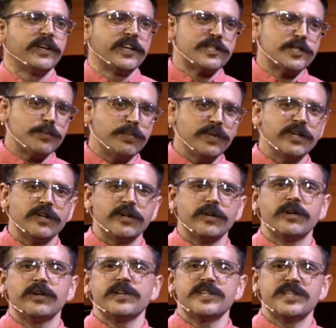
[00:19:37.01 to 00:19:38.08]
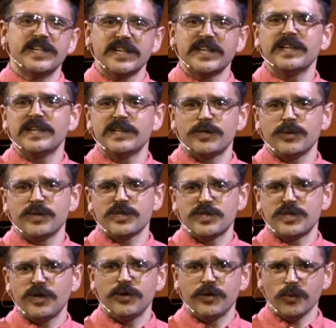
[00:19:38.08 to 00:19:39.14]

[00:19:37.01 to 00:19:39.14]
A spear sticking into a stone